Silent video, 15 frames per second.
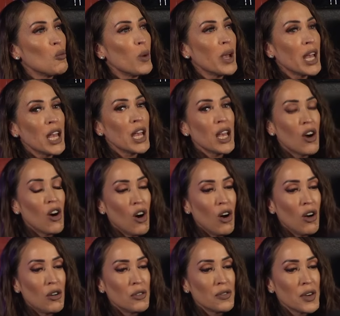we
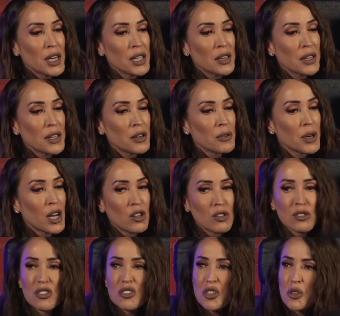all finally,
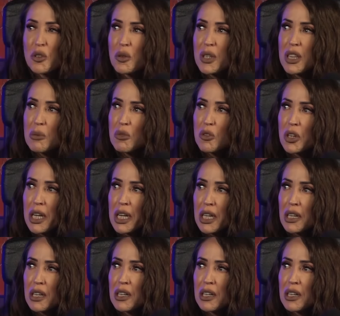around 2 in the morning,